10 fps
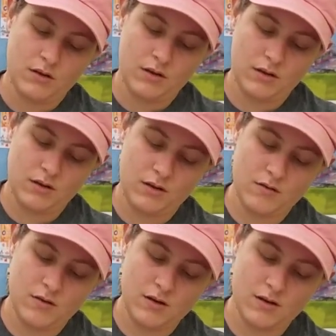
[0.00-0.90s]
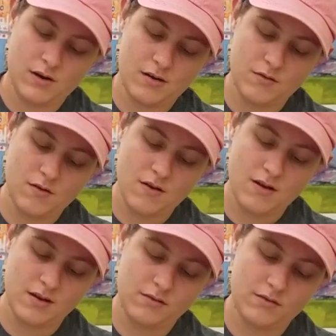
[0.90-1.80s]
And you can cut out your
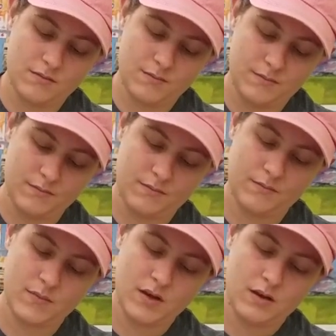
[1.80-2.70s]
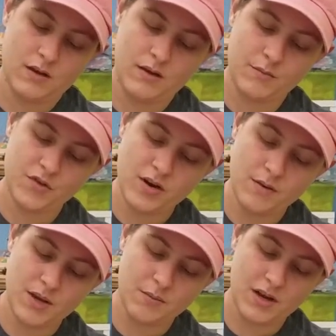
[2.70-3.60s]
eyes. I'm trying to
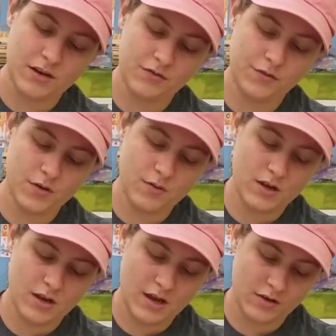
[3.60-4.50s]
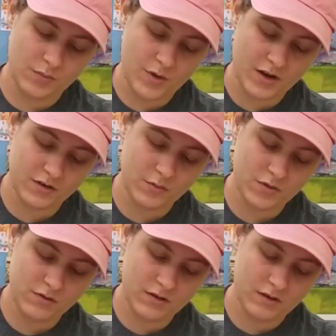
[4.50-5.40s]
make mine as fluid as possible
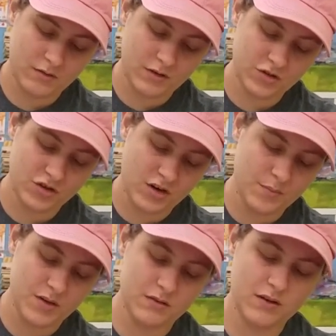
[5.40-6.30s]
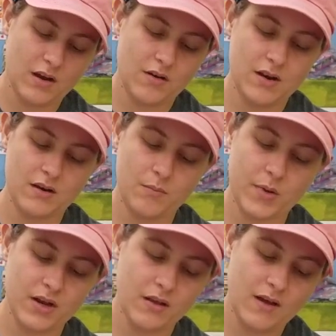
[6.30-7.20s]
so they don't look sharp and scary and
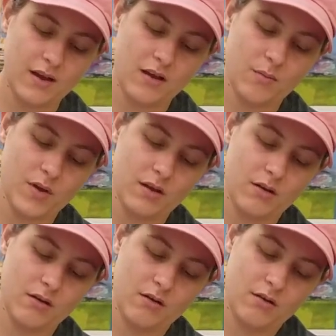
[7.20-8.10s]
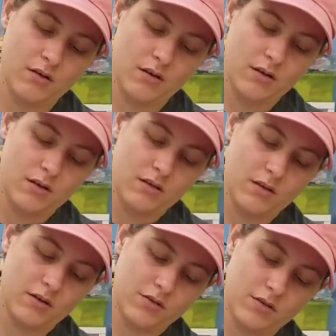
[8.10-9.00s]
unbunny-like, but
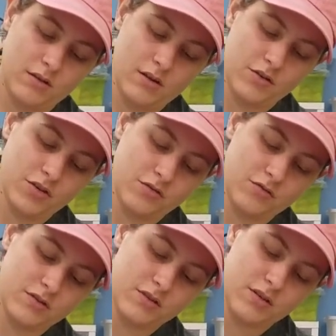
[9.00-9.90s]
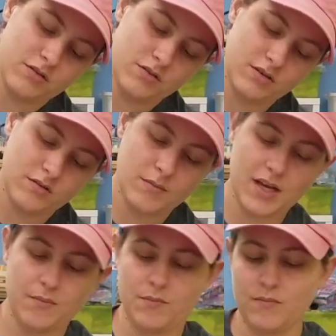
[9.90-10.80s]
they're children's scissors and my
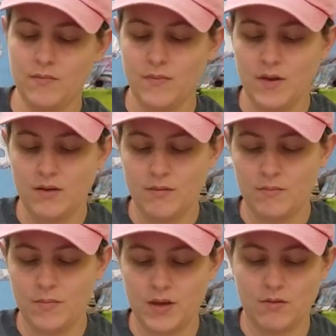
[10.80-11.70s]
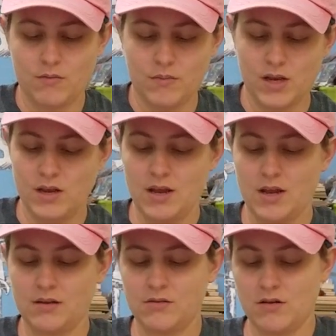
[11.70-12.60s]
big old meaty
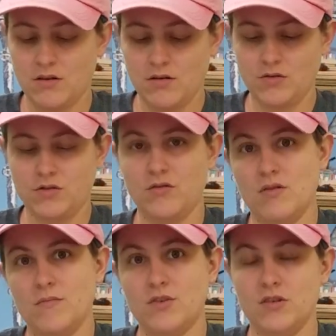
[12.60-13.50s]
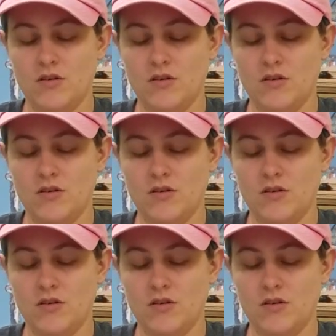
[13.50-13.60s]
hands aren't used to them. So